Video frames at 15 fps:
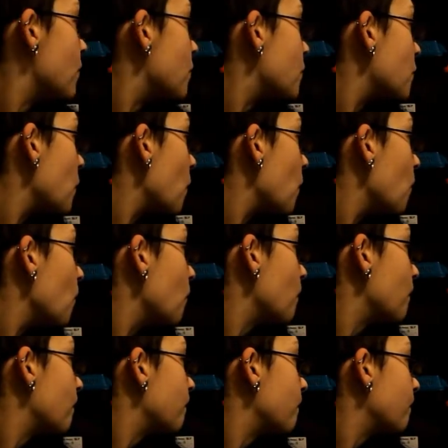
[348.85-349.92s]
So,
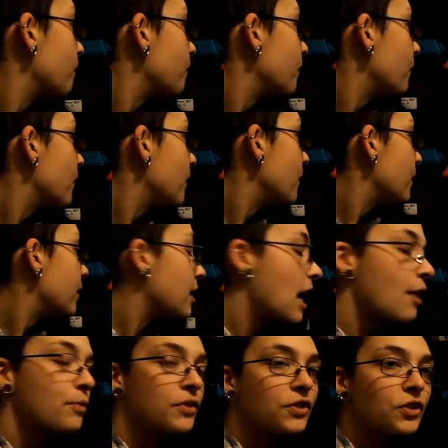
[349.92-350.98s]

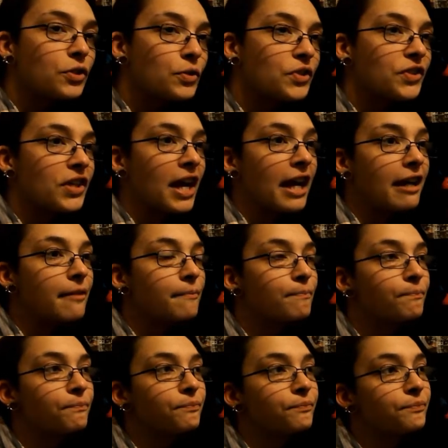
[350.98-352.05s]
that was Tuesday.
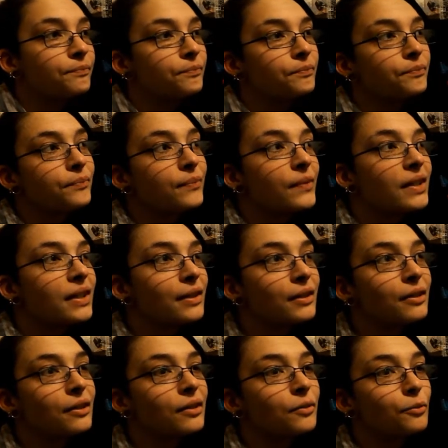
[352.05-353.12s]

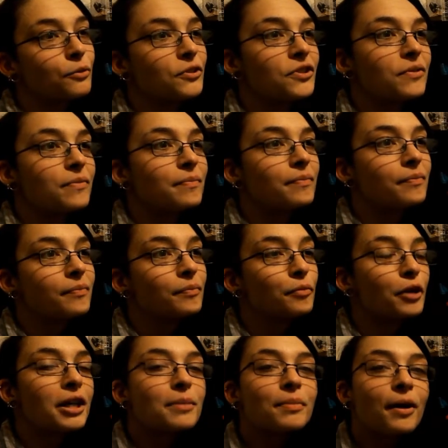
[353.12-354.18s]
Was
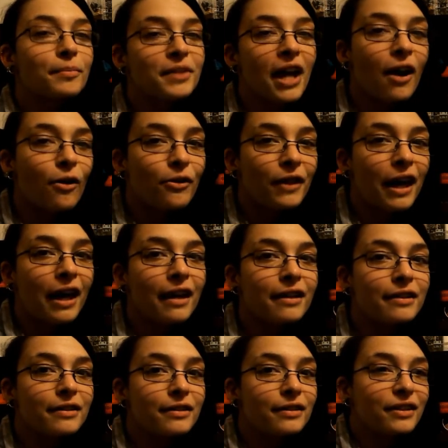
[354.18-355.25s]
pretty bummed out that
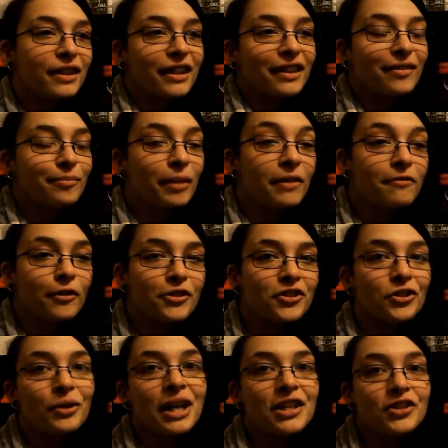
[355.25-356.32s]
my first
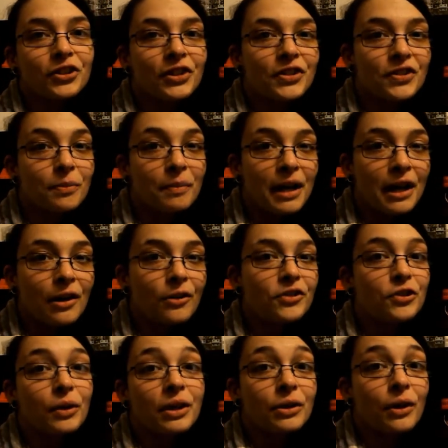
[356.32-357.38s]
tarantula is a male,
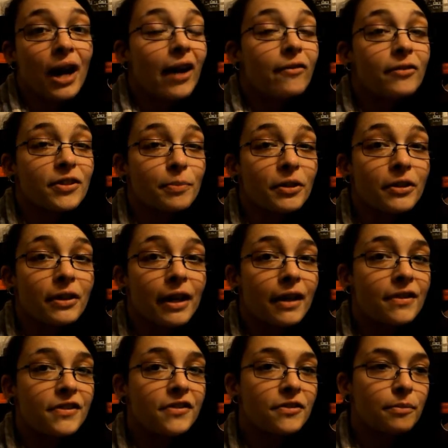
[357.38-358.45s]
so I don't have
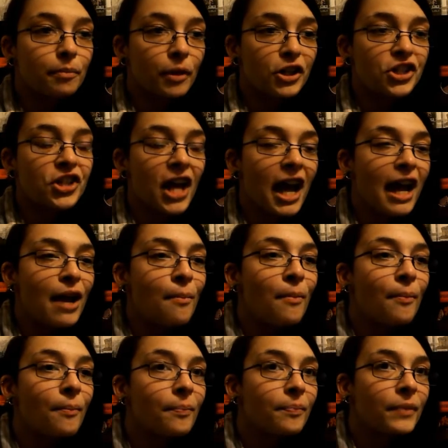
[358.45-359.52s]
as much
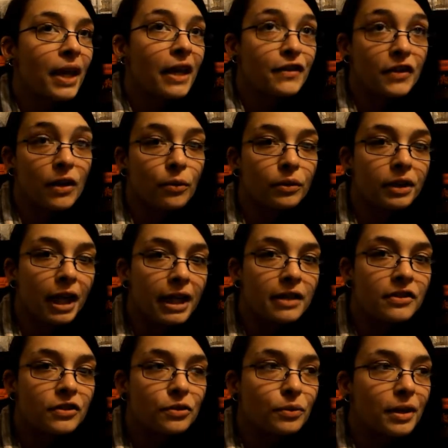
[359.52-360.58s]
time as I would
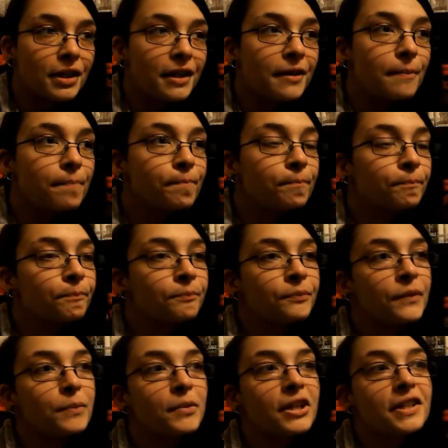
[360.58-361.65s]
like to with it.
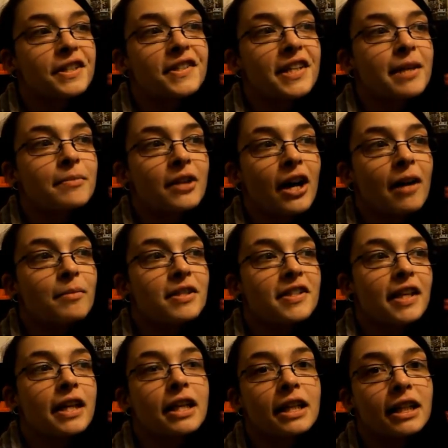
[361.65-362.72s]
But at the same time, it's
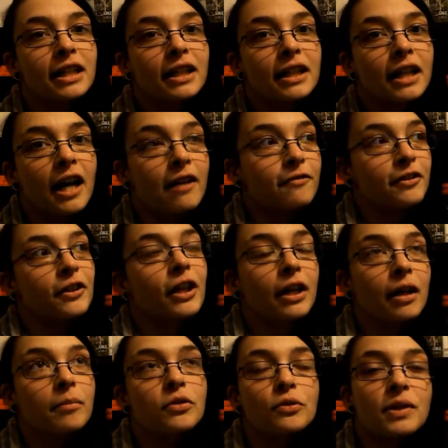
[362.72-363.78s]
like, I feel
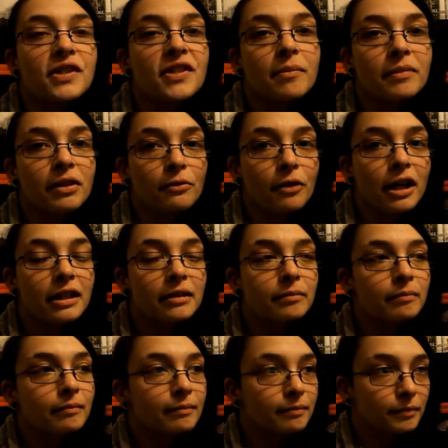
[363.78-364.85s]
like I'm doing something right,
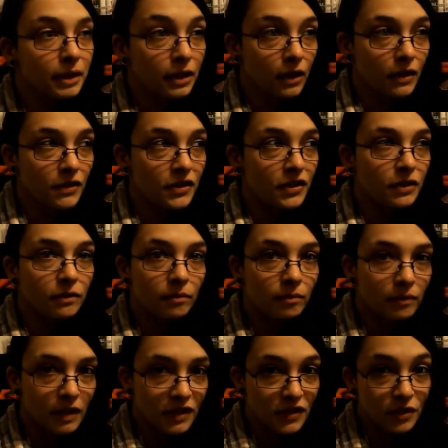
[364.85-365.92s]
because
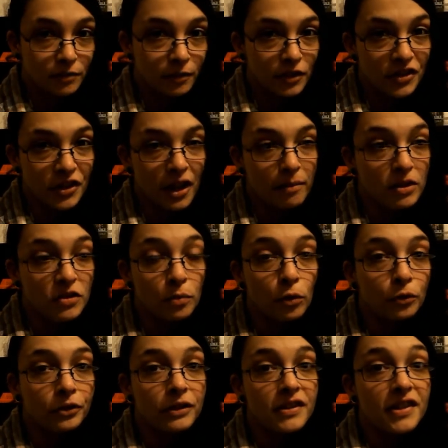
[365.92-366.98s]
this is the first time it's
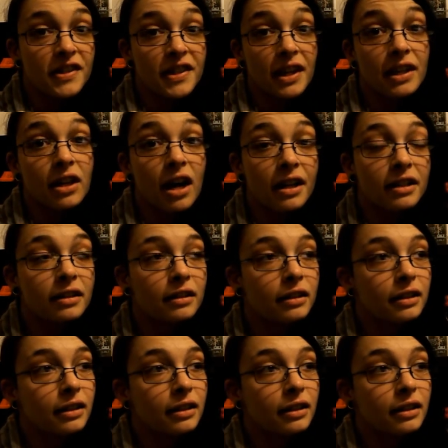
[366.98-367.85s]
molted since I got it.